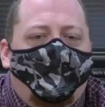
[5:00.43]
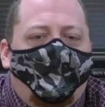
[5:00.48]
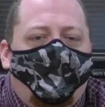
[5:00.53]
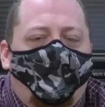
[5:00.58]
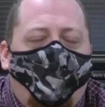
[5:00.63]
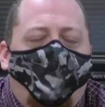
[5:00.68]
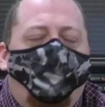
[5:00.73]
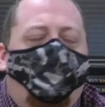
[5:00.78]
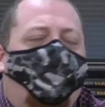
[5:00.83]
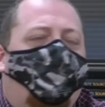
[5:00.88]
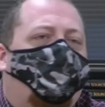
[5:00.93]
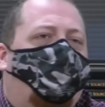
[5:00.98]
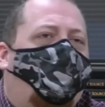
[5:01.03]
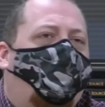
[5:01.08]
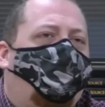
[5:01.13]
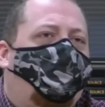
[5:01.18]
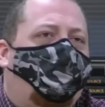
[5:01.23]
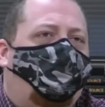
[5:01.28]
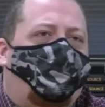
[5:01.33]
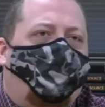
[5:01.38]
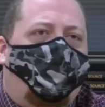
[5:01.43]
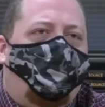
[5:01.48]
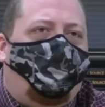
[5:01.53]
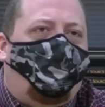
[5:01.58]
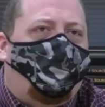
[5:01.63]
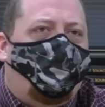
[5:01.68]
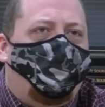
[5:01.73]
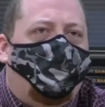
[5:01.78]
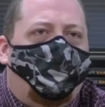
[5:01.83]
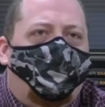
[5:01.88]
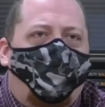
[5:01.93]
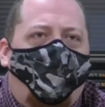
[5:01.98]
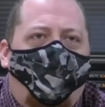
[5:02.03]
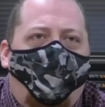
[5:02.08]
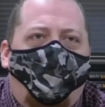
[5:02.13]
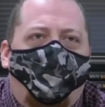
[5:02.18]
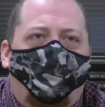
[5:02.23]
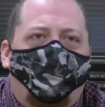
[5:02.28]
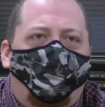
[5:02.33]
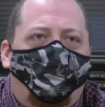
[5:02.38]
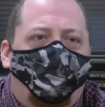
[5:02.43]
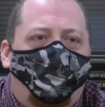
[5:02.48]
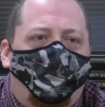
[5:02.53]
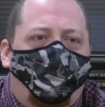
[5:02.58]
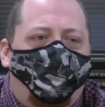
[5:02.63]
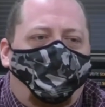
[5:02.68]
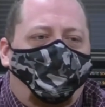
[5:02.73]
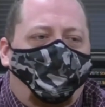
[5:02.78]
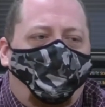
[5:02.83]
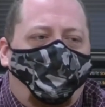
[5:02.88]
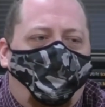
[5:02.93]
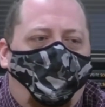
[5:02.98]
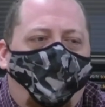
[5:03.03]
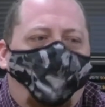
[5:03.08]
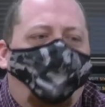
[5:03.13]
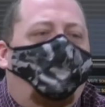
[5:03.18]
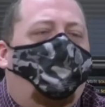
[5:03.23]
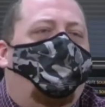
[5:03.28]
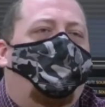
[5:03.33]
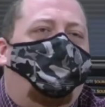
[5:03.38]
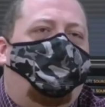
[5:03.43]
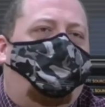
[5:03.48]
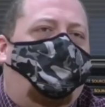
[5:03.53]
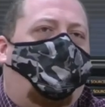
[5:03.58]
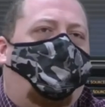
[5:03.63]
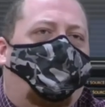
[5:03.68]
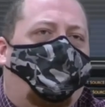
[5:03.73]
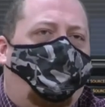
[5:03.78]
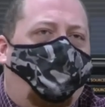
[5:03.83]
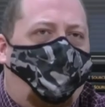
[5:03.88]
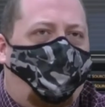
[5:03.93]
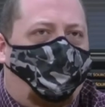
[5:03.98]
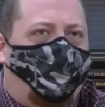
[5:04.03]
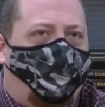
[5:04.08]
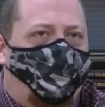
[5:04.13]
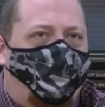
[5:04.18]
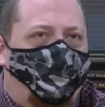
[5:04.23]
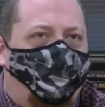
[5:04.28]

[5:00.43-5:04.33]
way better conversation and way more to talk about,